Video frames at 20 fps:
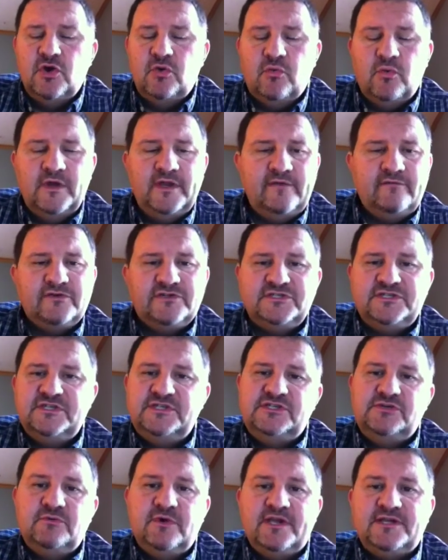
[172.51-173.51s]
whatever
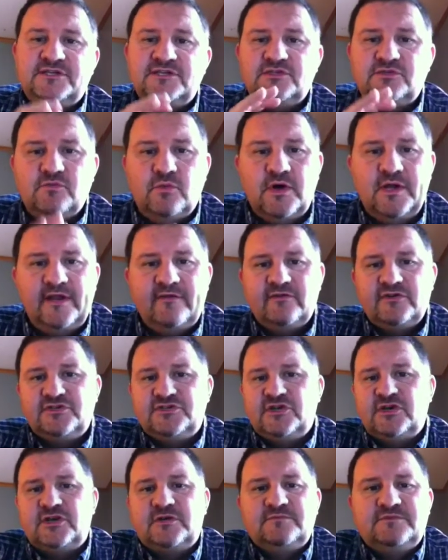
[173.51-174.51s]
situations, whatever
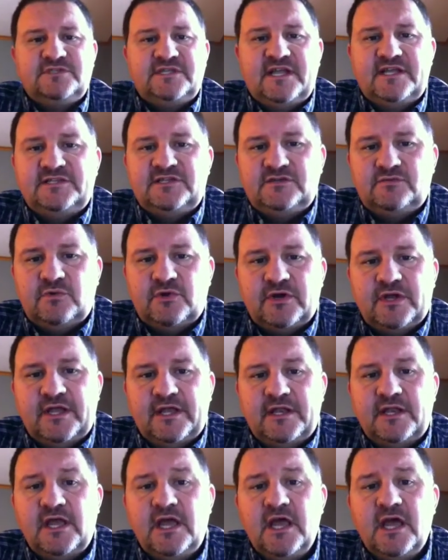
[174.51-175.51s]
circumstances we're
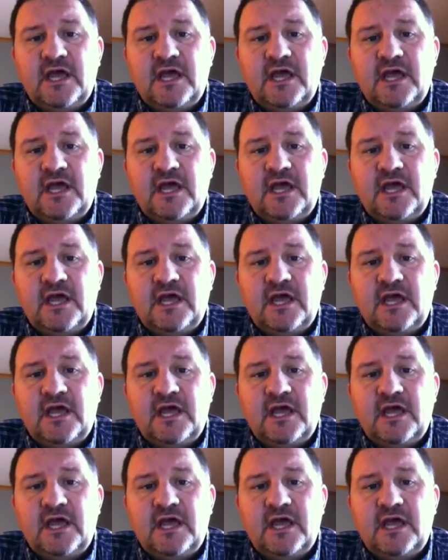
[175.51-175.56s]
in,